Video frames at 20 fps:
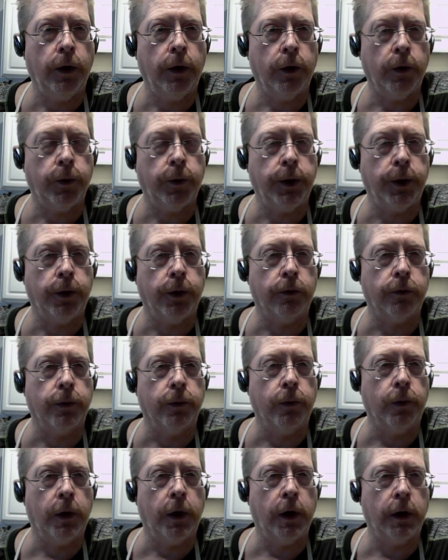Agreed to go for
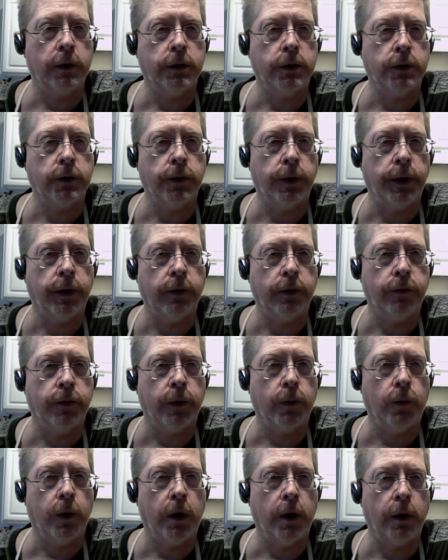walks. Trying to go for a
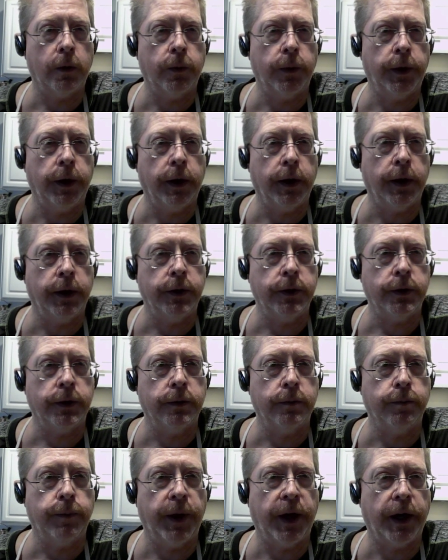walk when the ice
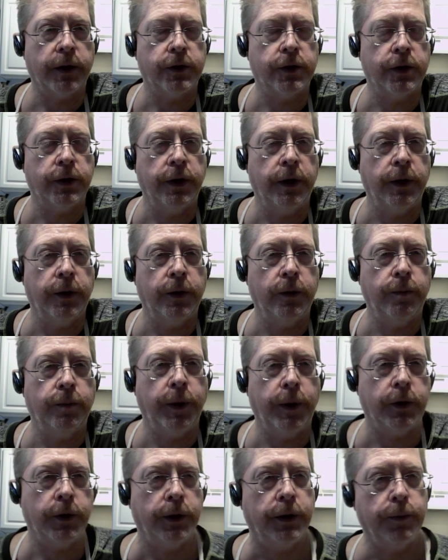and packed snow.
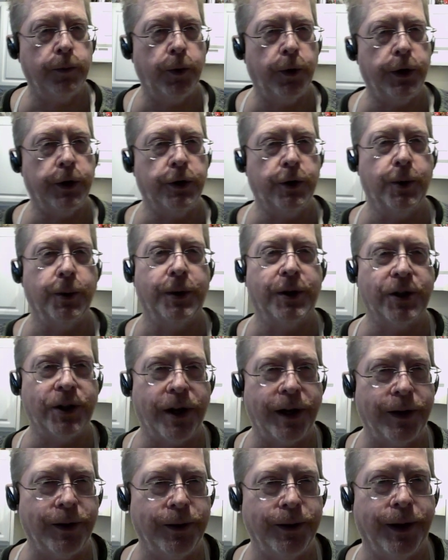Melting pretty
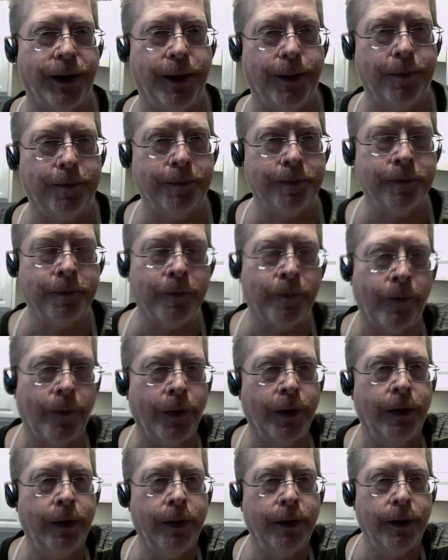suicidal. Yep.
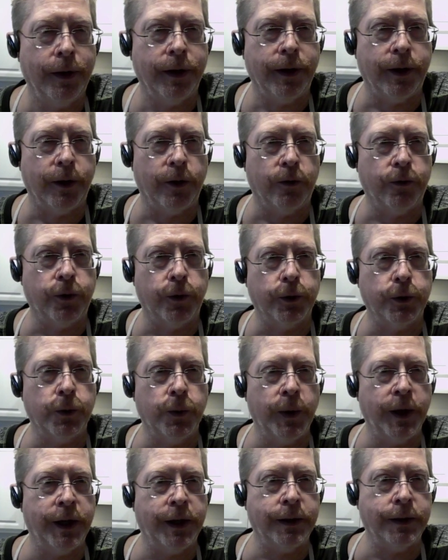Gale force
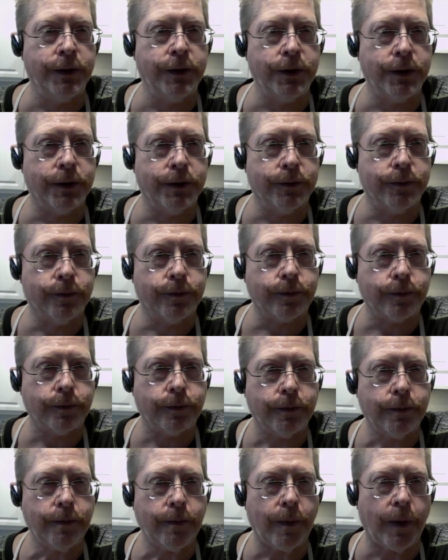winds.
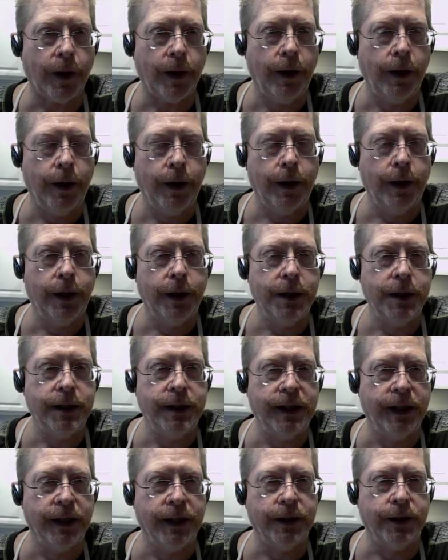
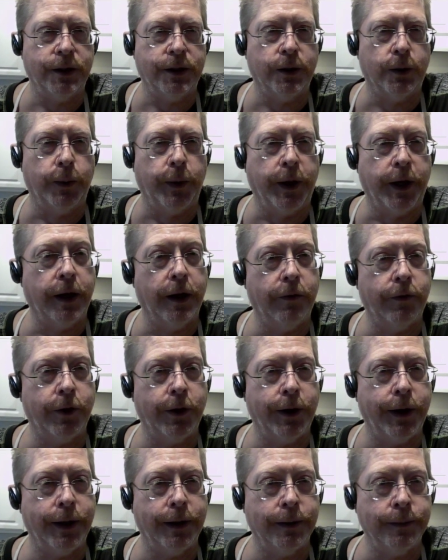Tank is still
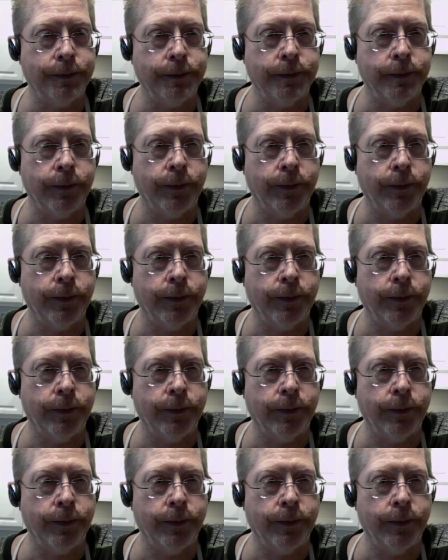recovering.